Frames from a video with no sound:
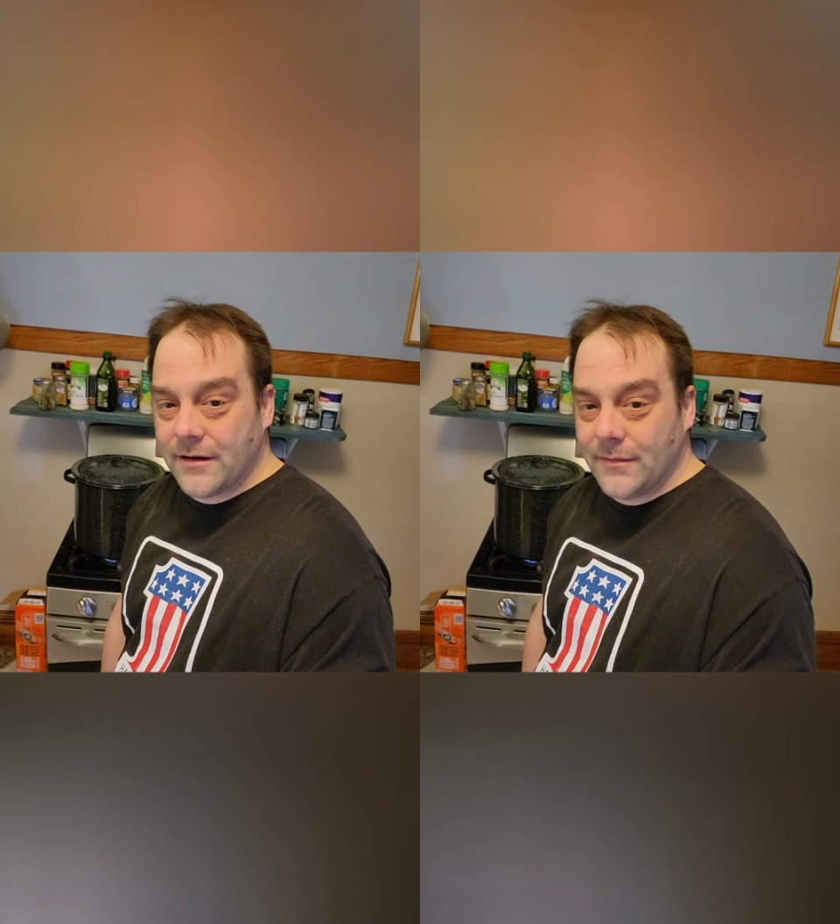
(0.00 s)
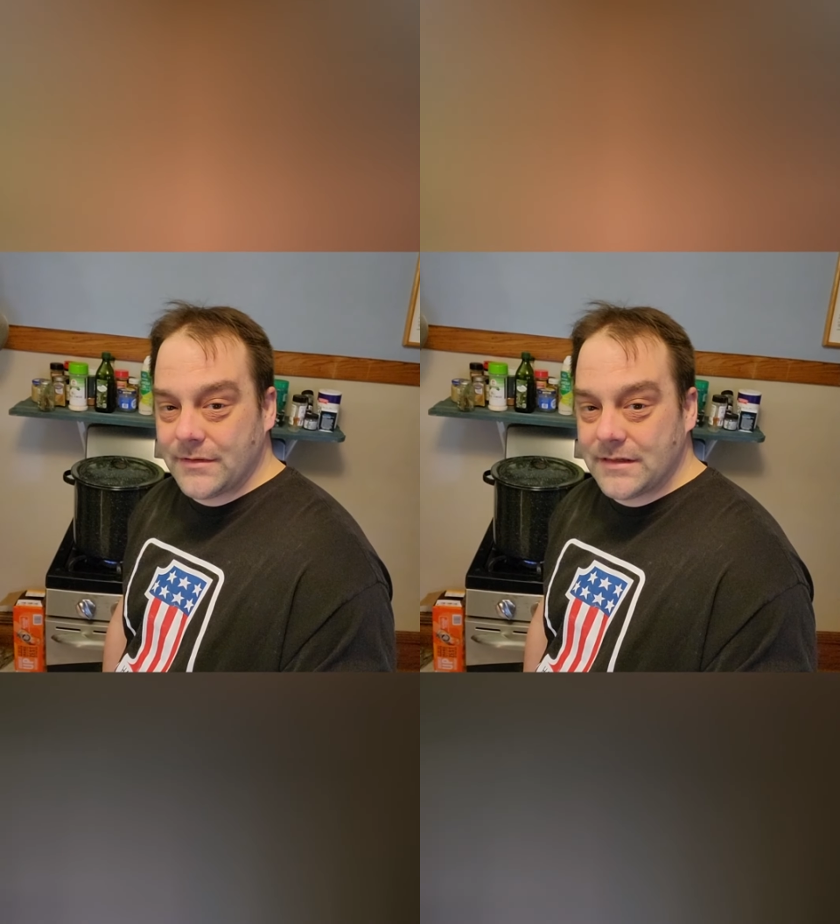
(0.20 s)

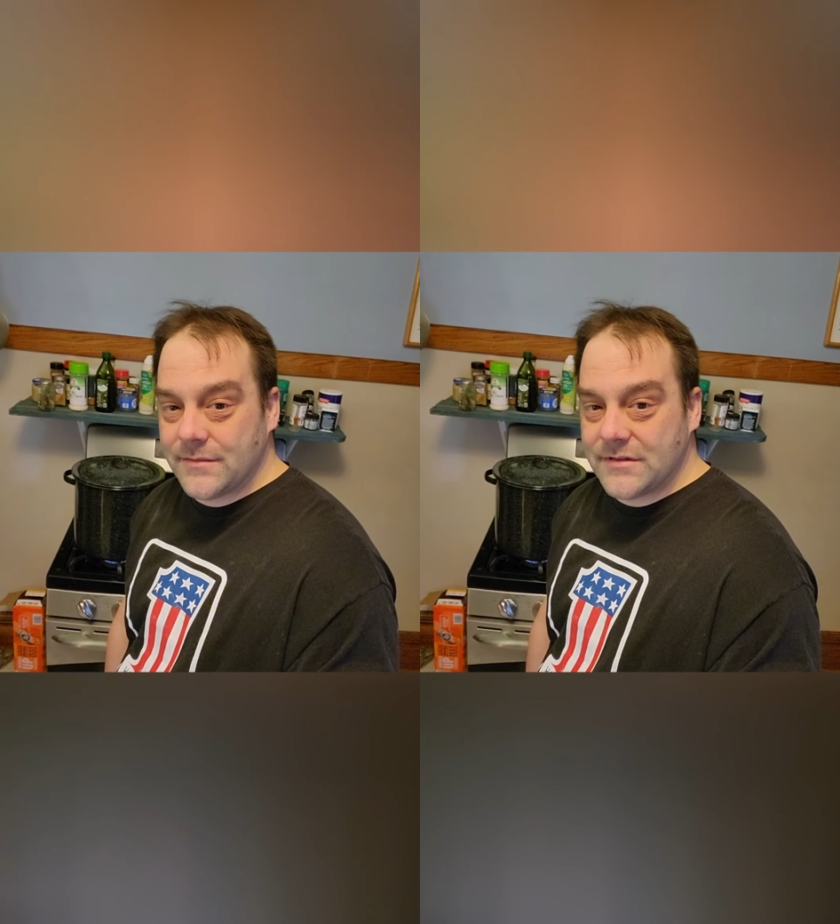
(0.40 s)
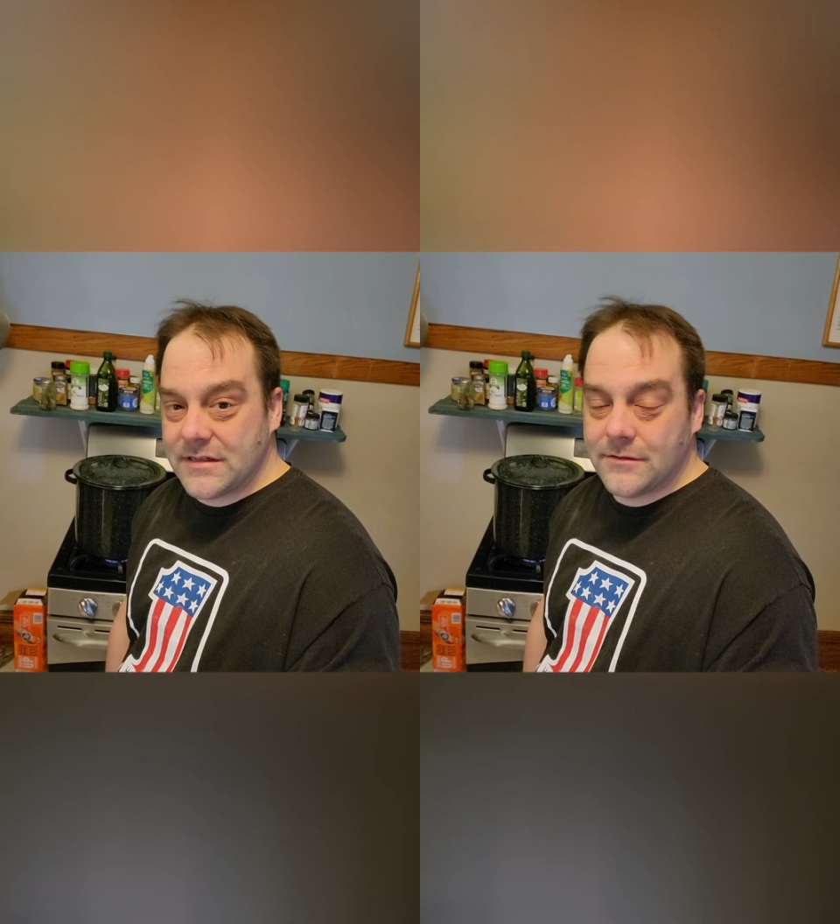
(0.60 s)
couple
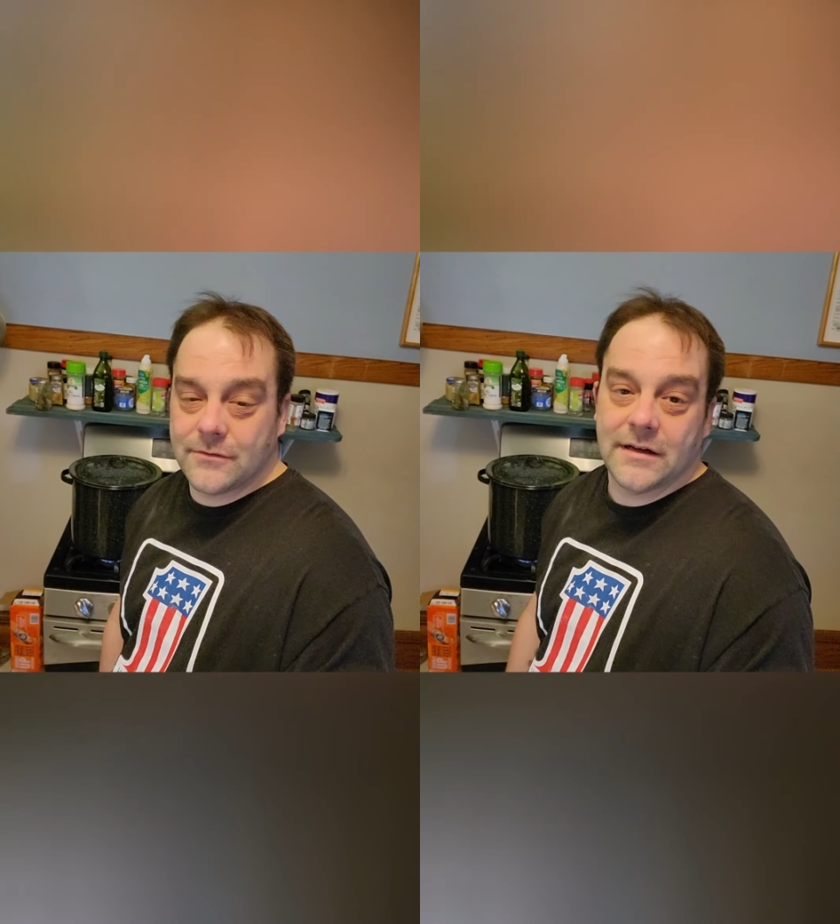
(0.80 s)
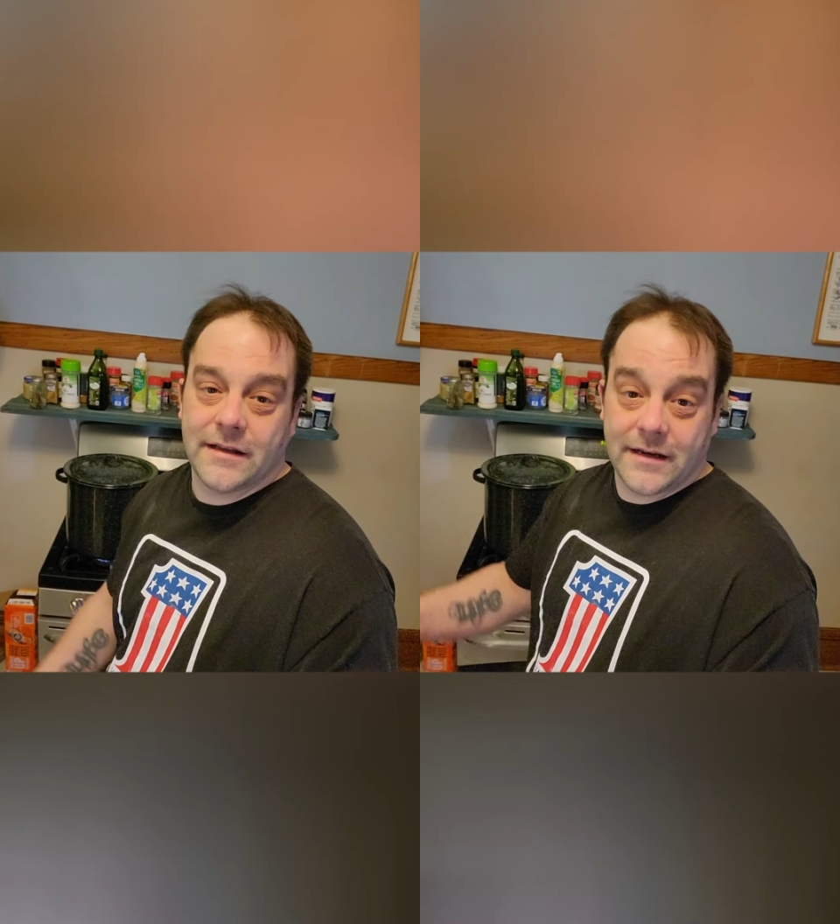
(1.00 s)
times a year,
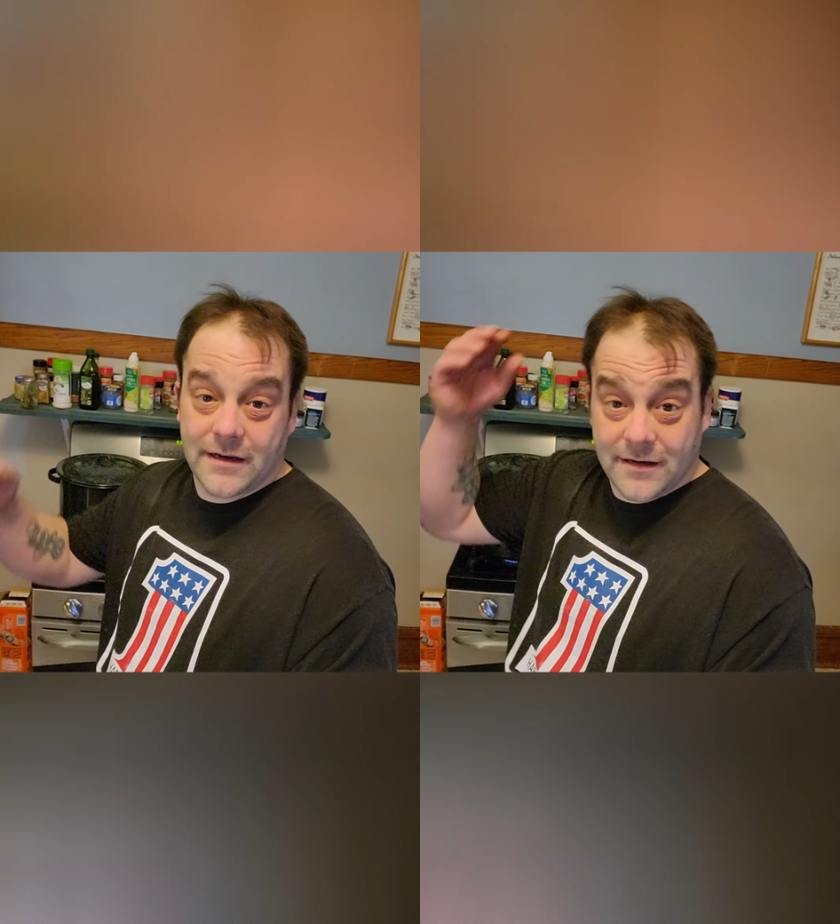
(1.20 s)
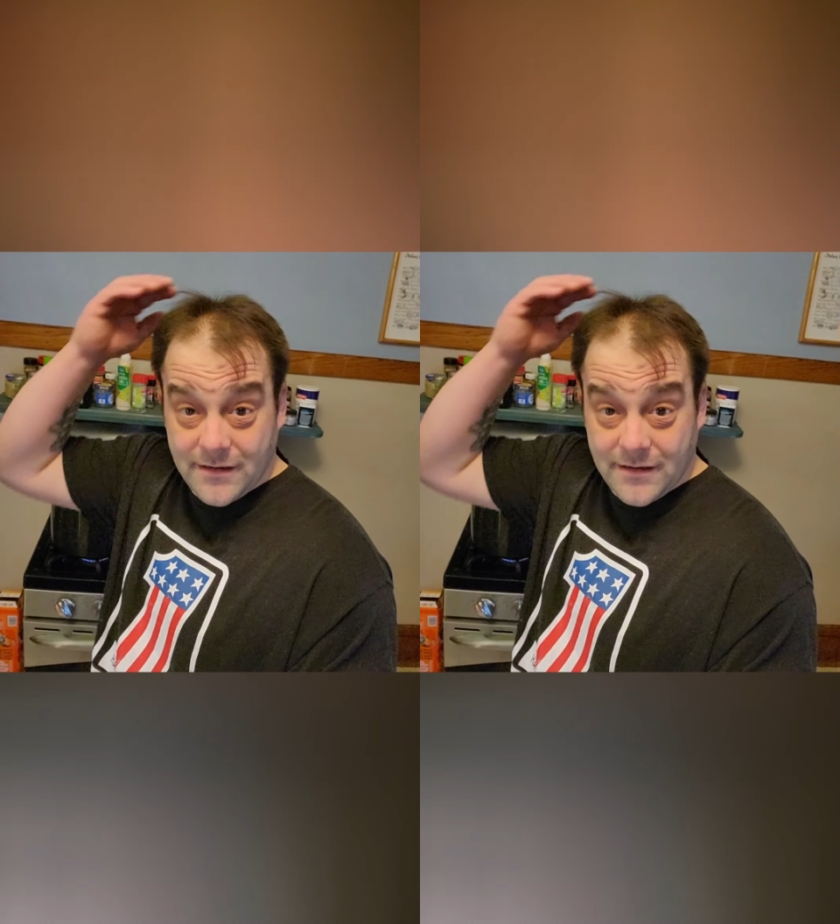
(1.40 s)
really.